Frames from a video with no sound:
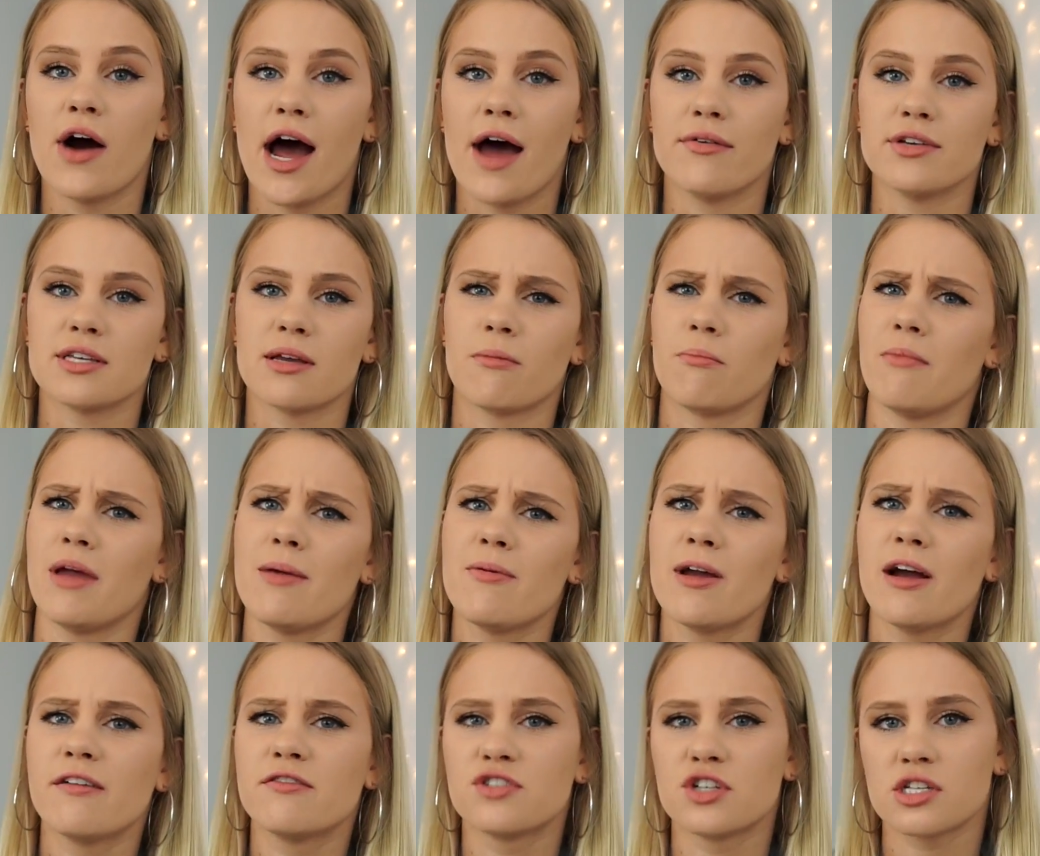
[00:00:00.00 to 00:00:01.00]
I was like,
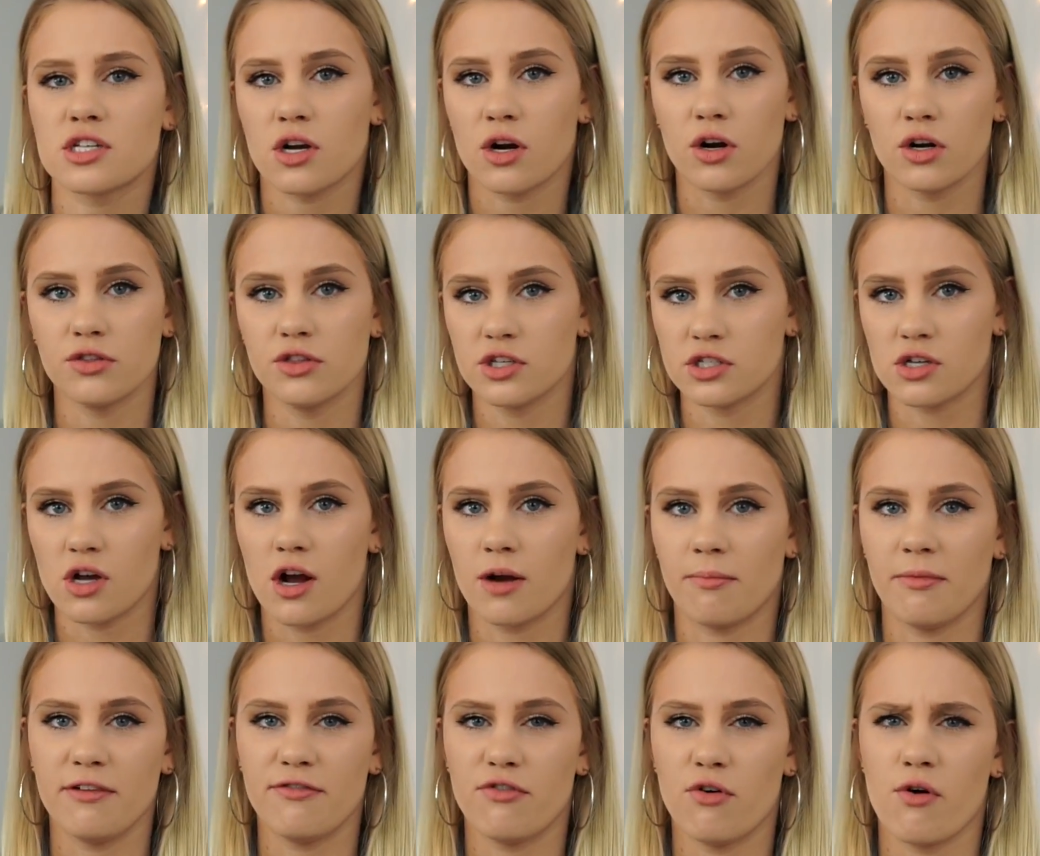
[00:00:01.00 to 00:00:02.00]
maybe I've just heard the
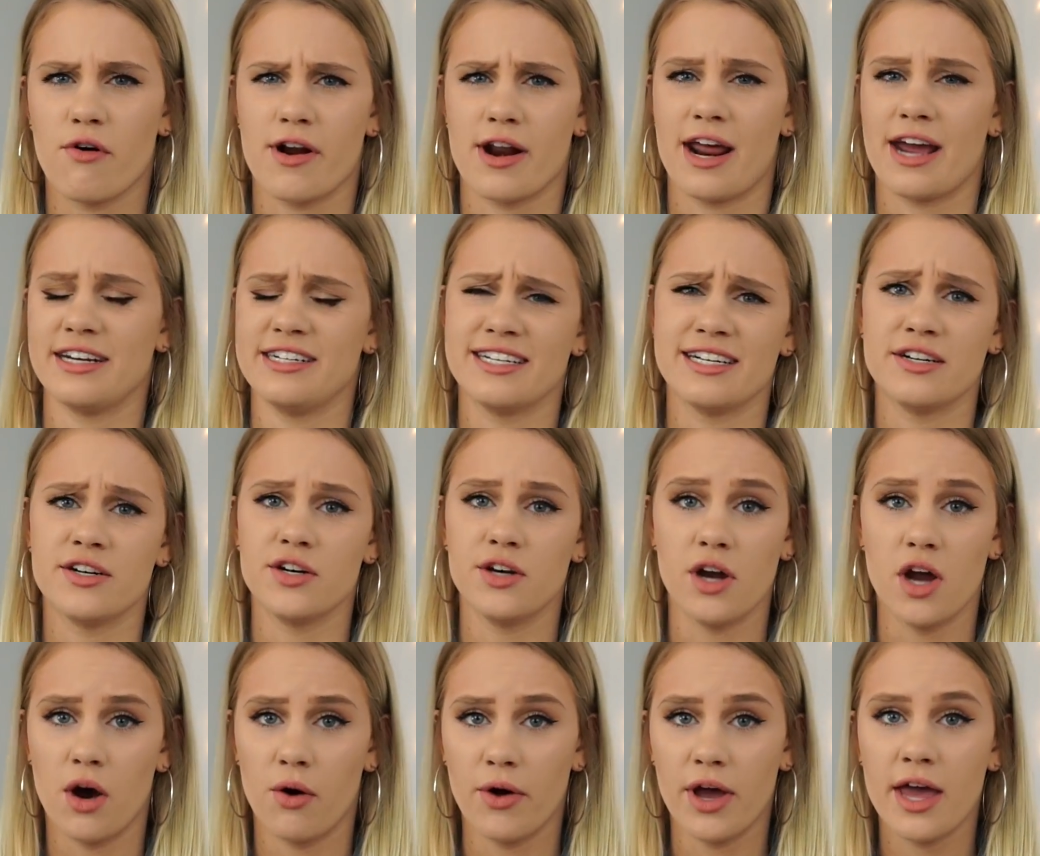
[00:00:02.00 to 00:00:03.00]
song before and I didn't
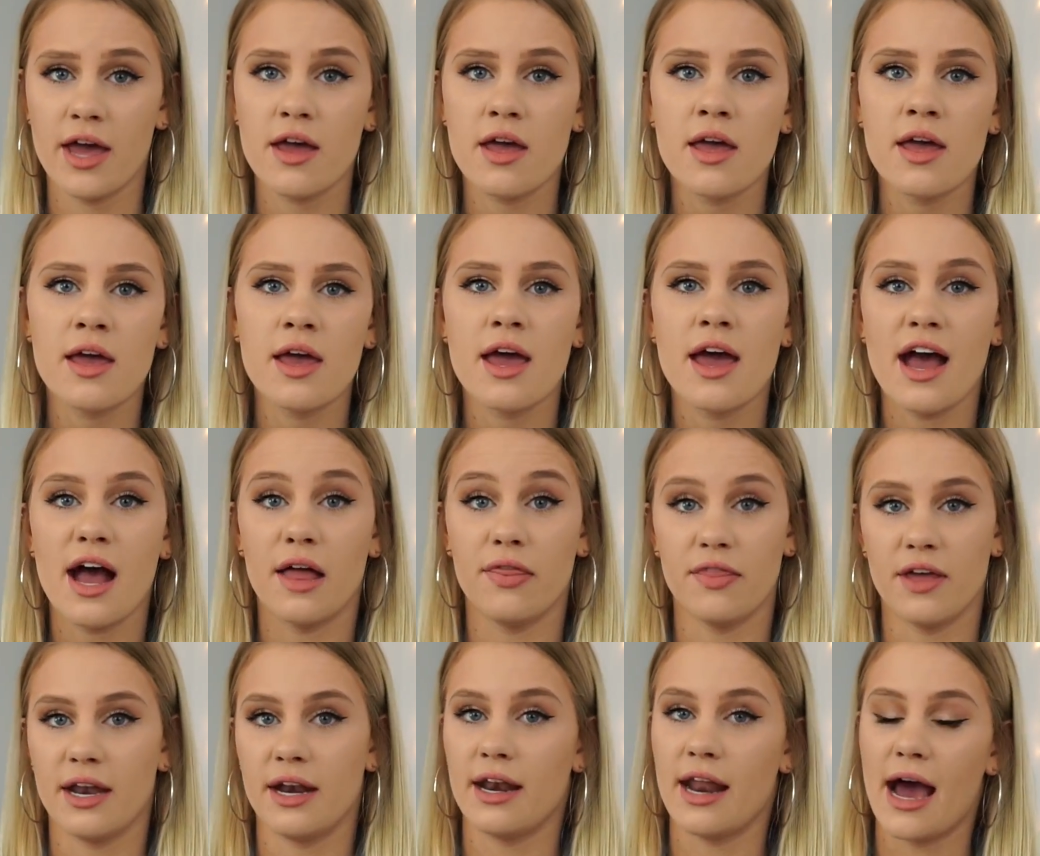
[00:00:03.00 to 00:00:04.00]
know it,
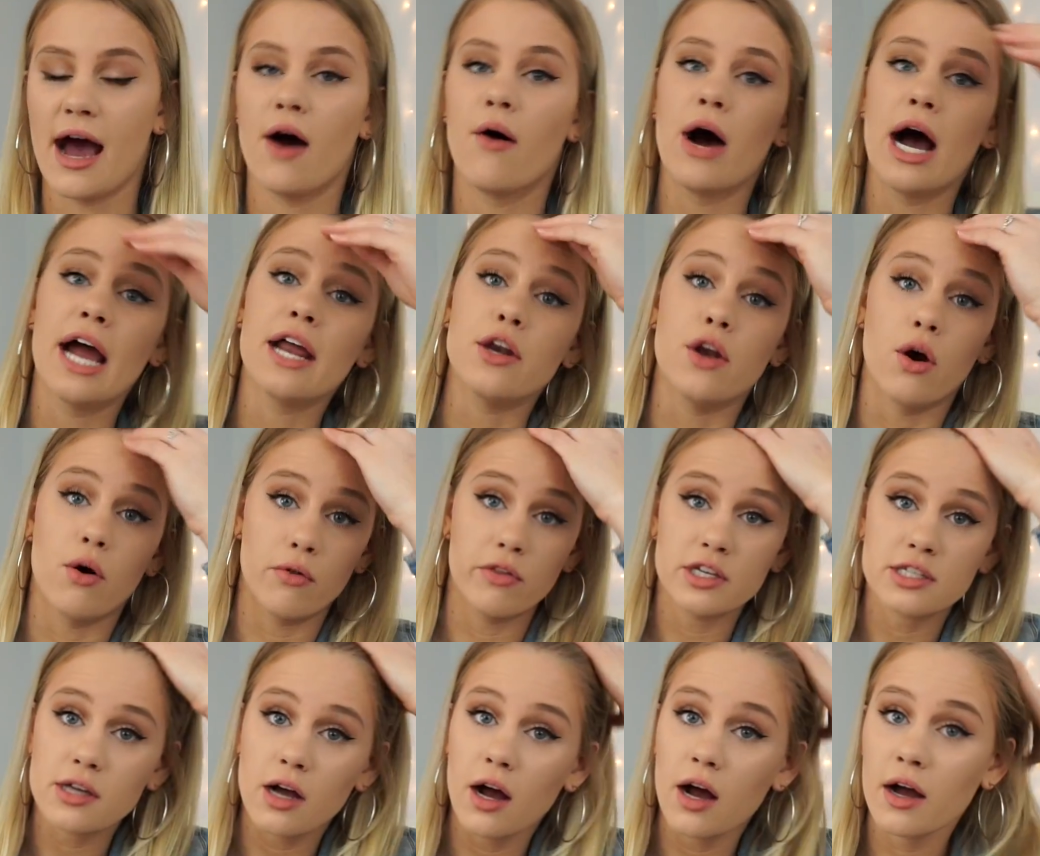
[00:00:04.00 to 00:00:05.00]
and then now I know
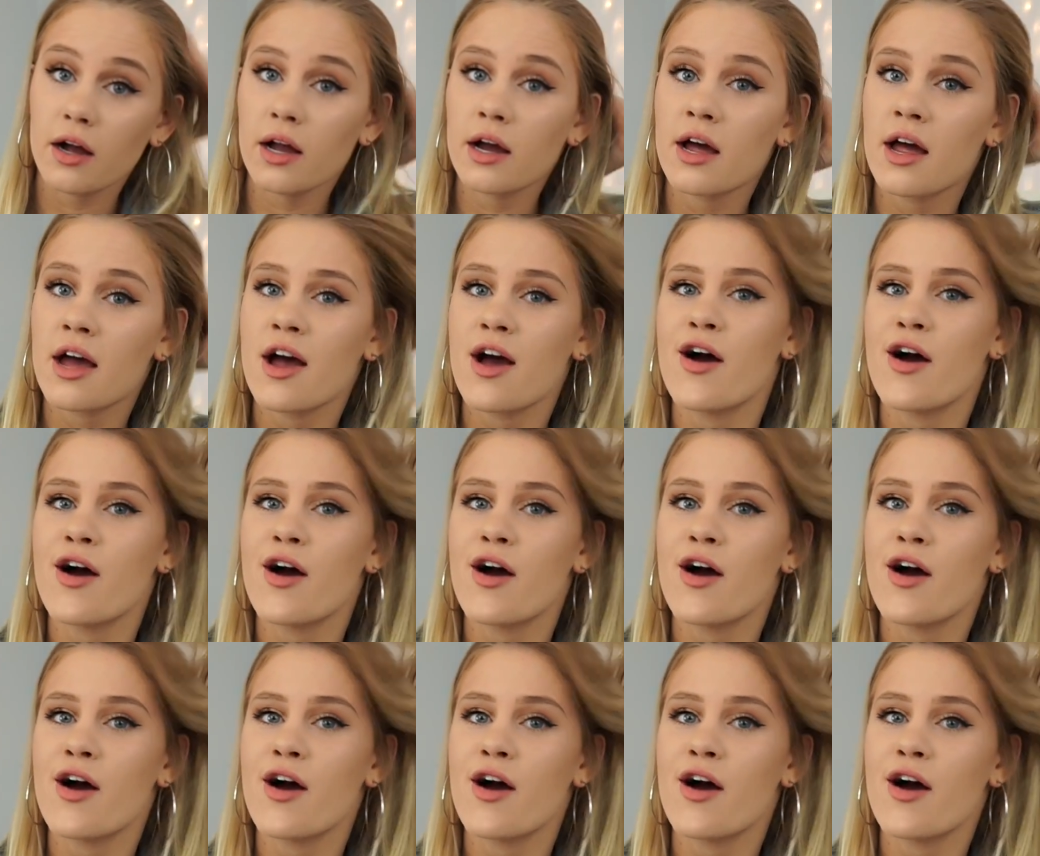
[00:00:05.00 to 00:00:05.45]
the song.